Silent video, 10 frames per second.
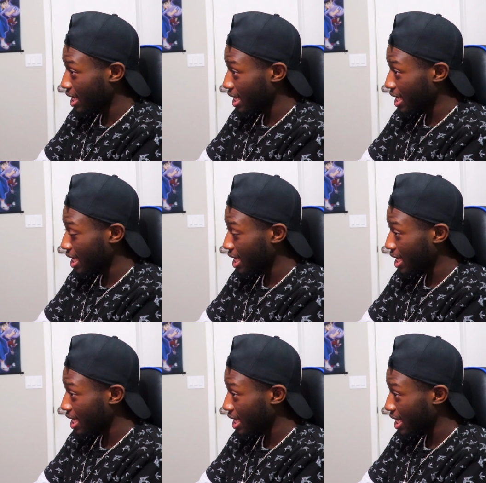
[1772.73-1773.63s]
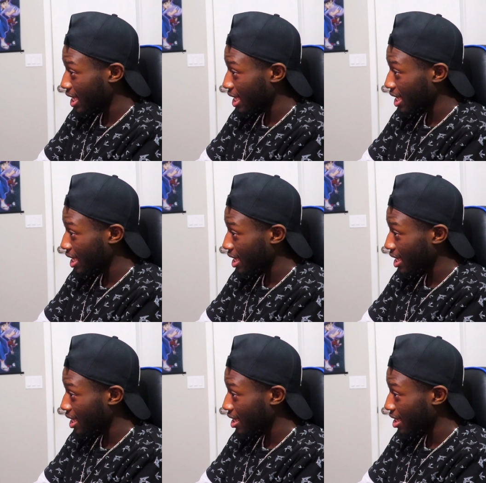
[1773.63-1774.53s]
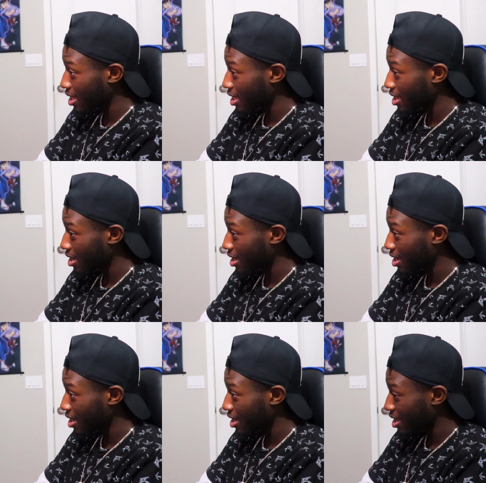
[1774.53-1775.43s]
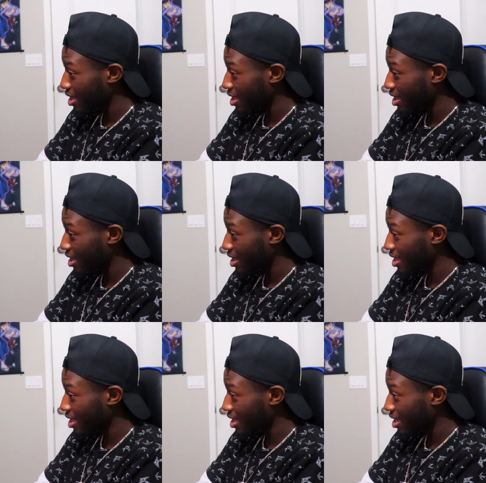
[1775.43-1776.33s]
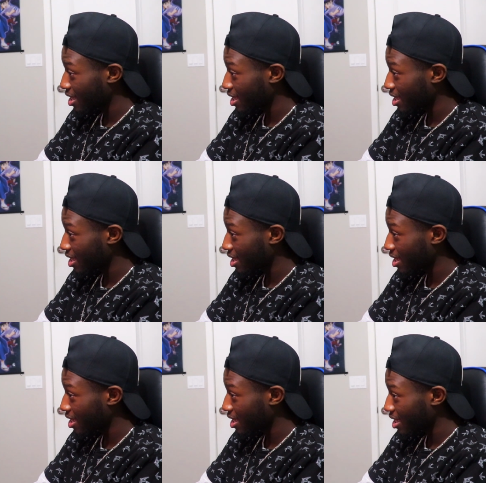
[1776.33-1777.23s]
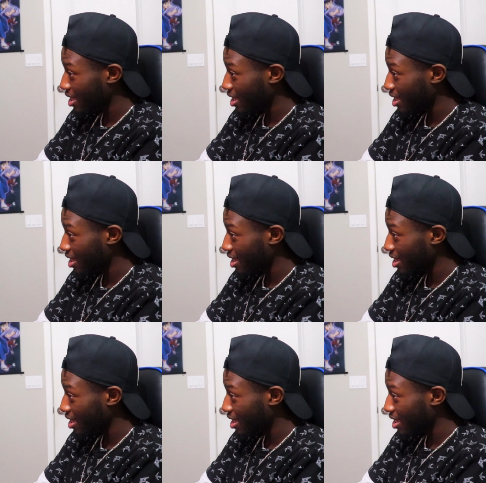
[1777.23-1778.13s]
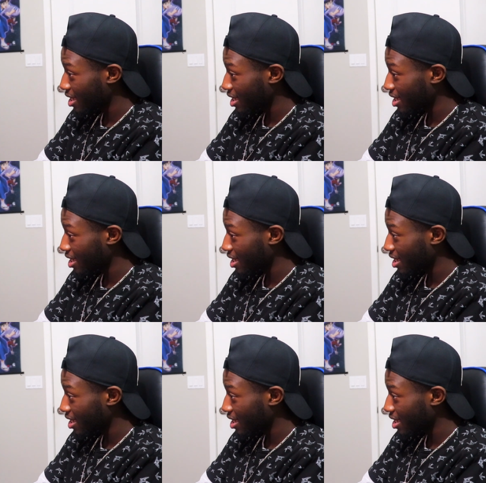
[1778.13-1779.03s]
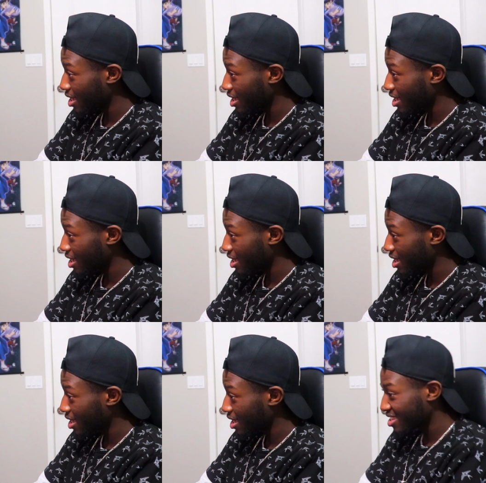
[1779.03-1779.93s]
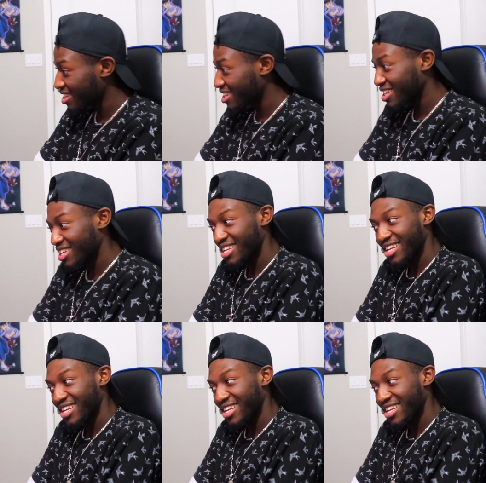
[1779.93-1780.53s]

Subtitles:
Nothing is said.